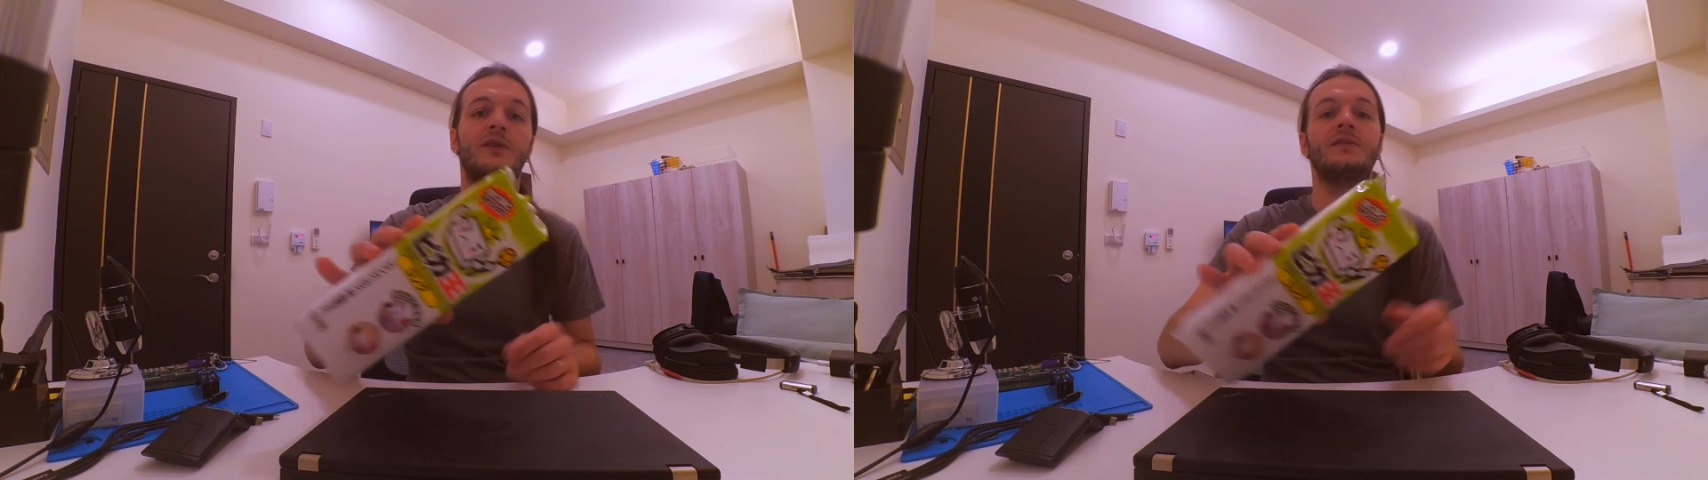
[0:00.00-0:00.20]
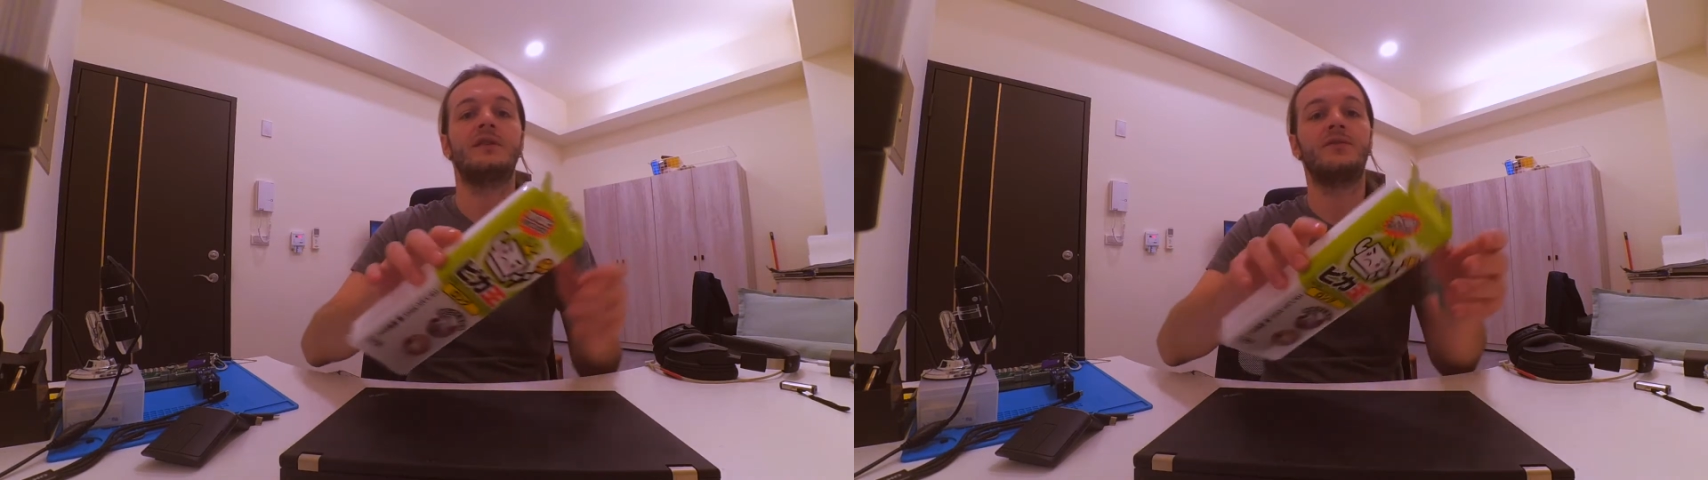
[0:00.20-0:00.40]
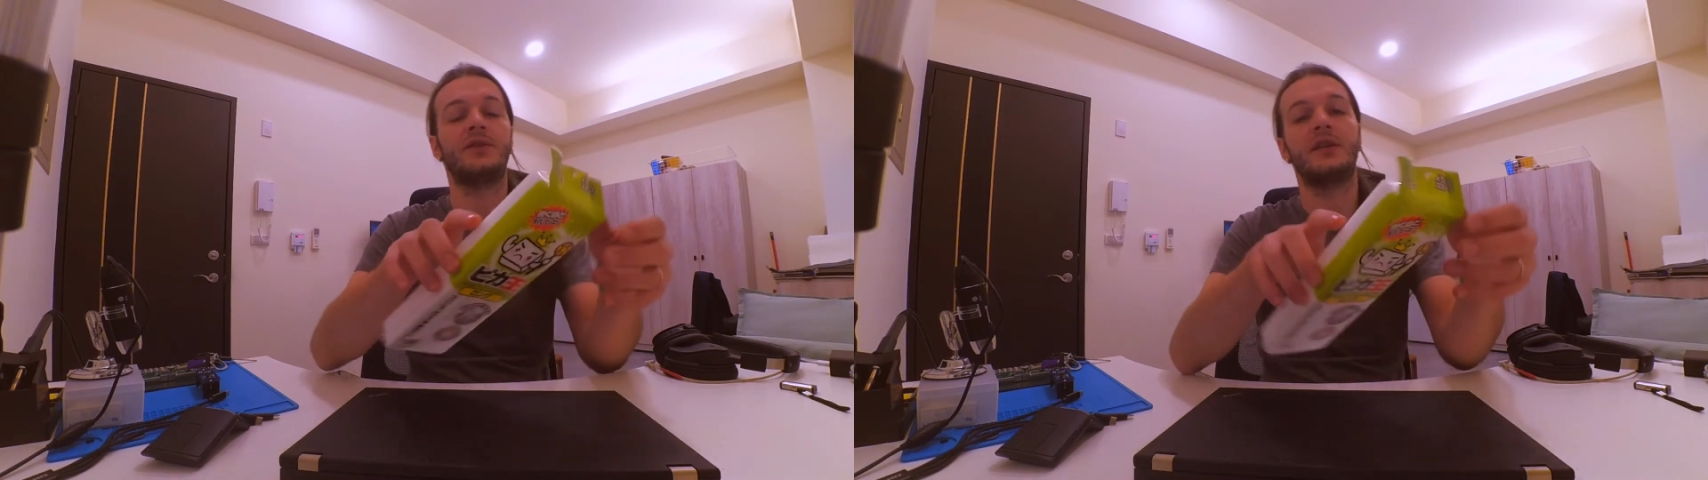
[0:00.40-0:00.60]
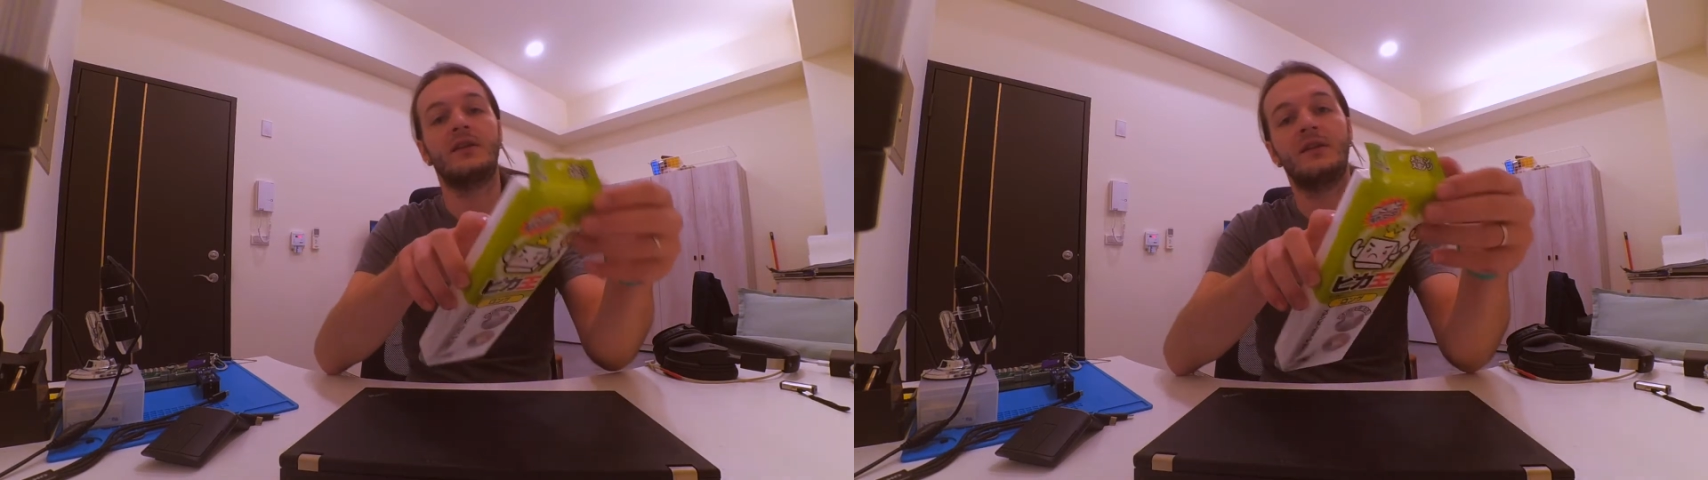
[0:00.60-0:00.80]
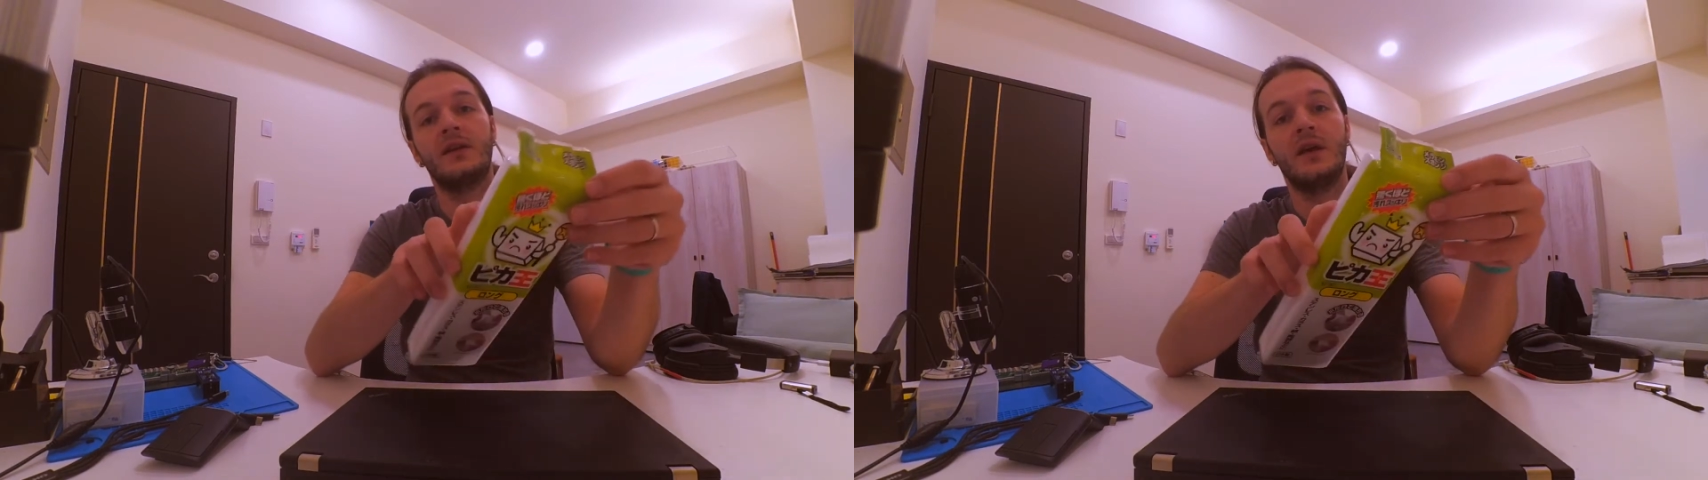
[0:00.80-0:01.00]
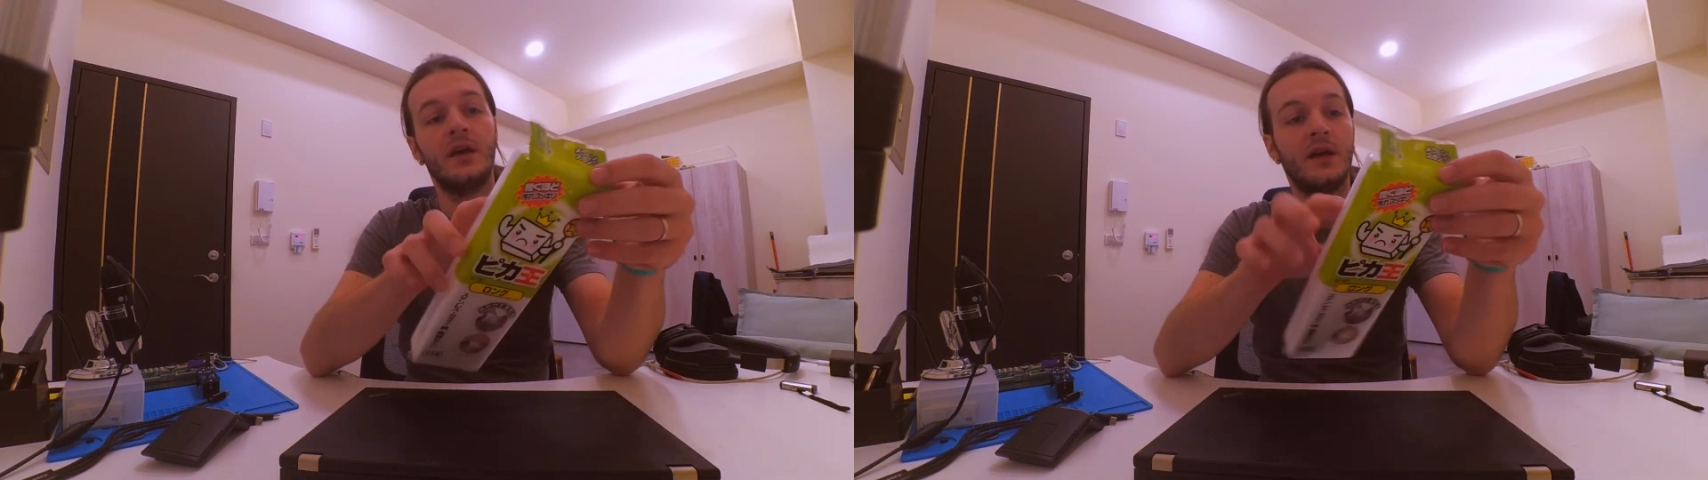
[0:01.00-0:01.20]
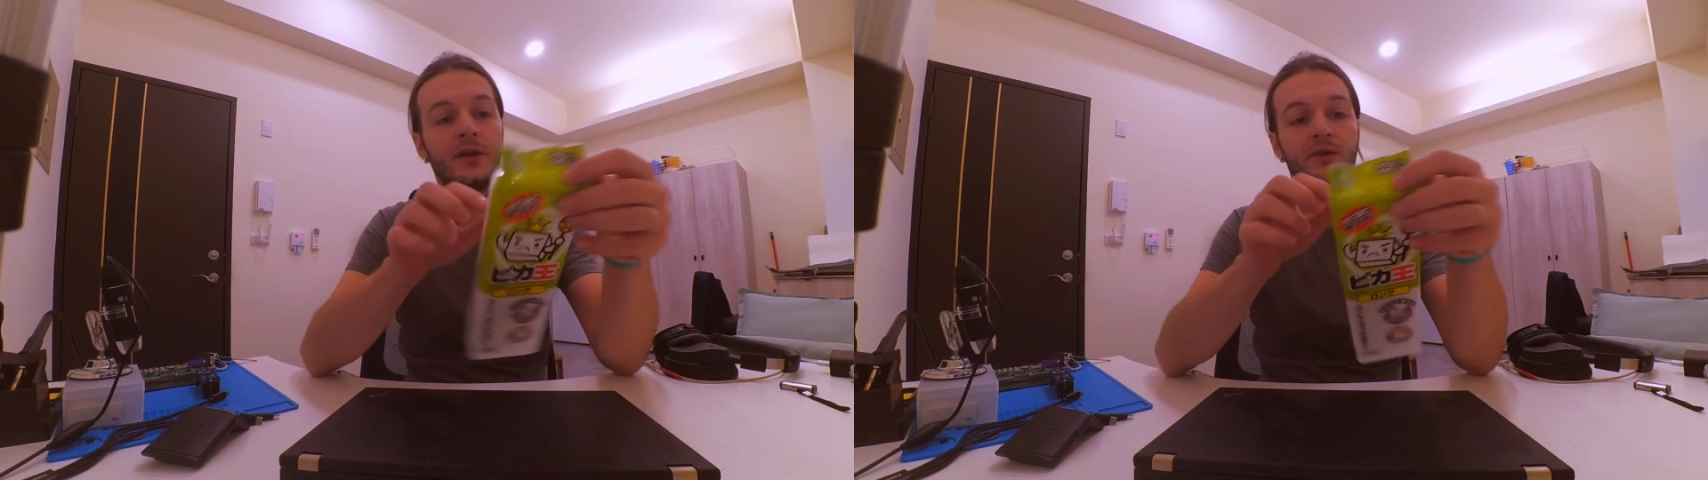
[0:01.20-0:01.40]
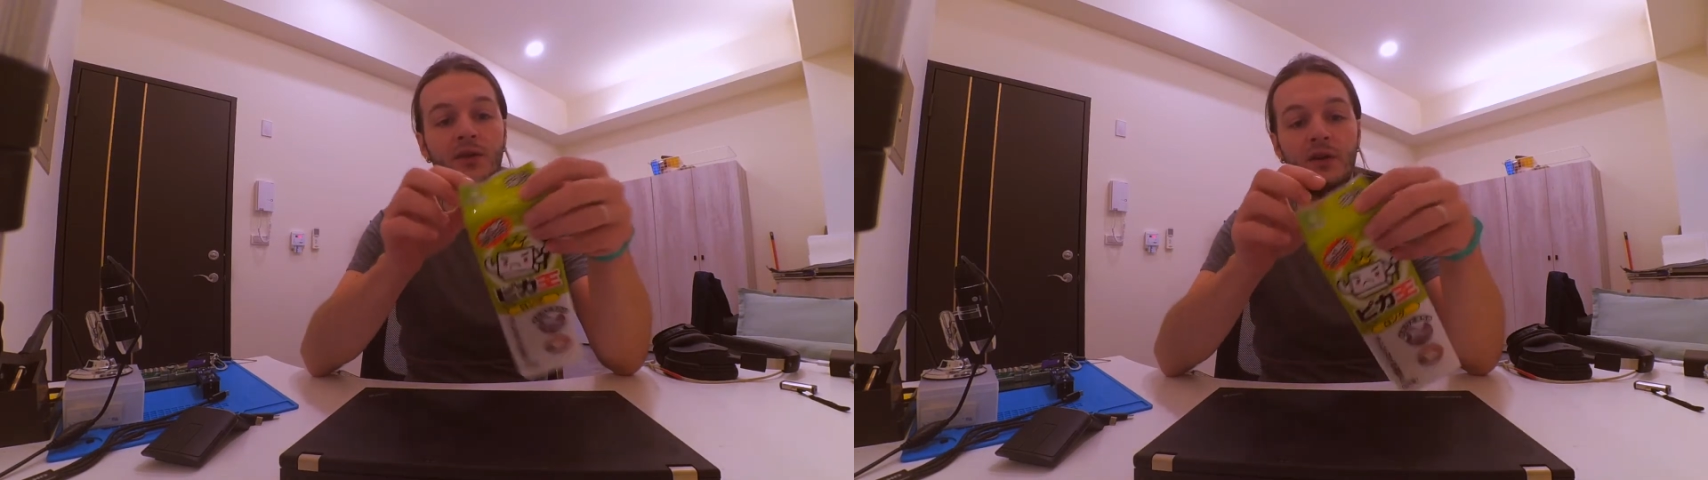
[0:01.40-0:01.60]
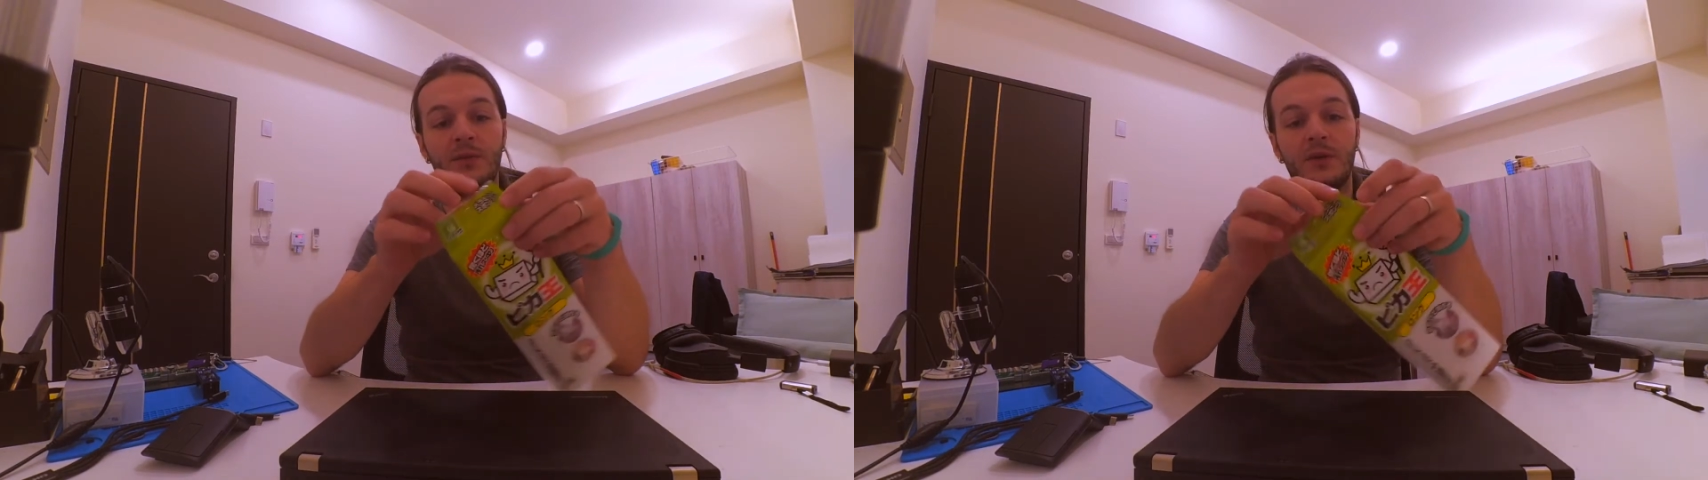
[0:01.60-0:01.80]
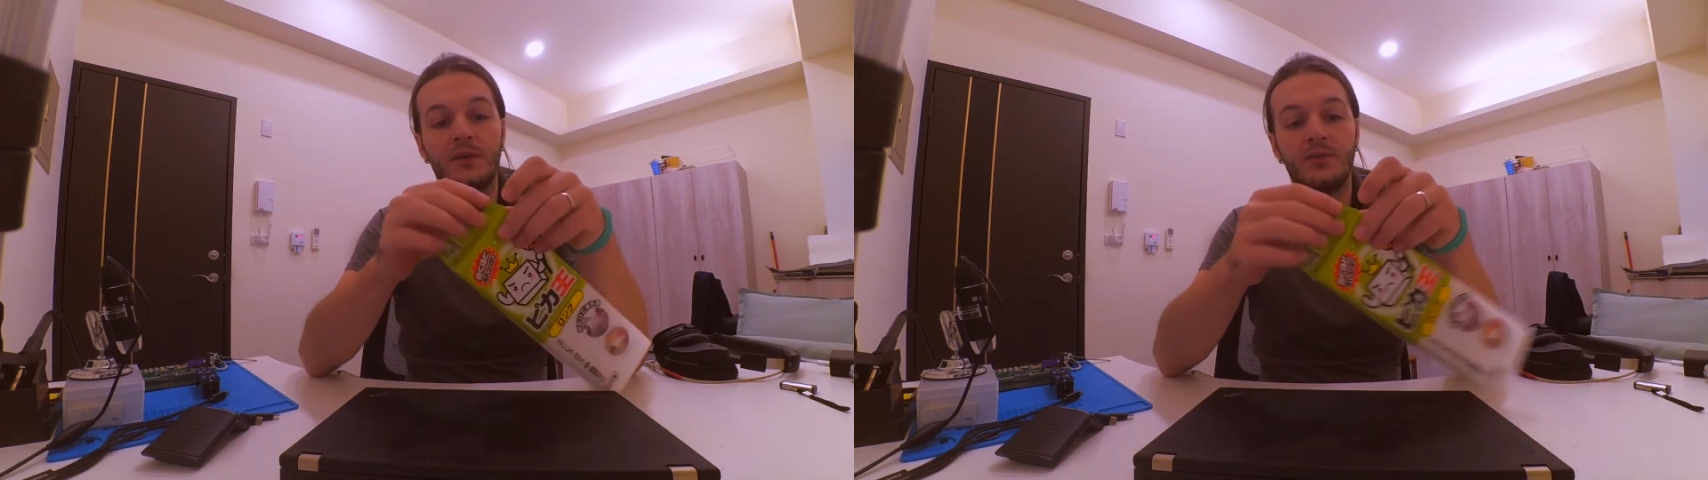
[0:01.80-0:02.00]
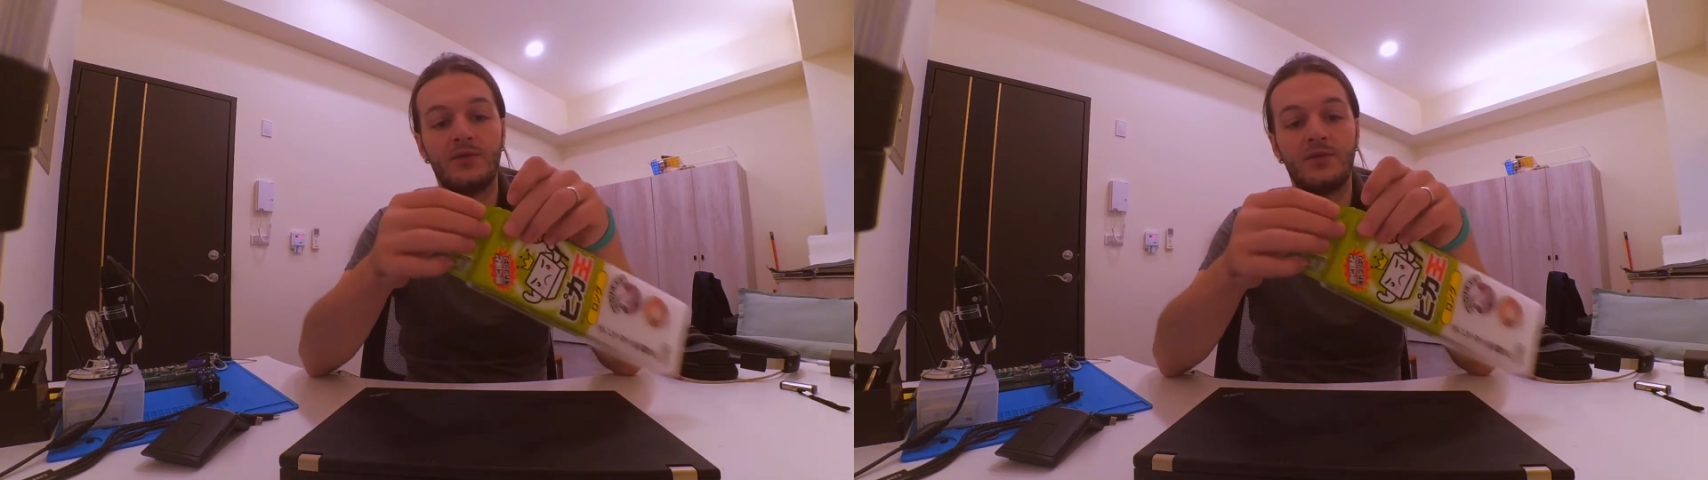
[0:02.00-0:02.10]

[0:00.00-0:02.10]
It's something that you're going to be able to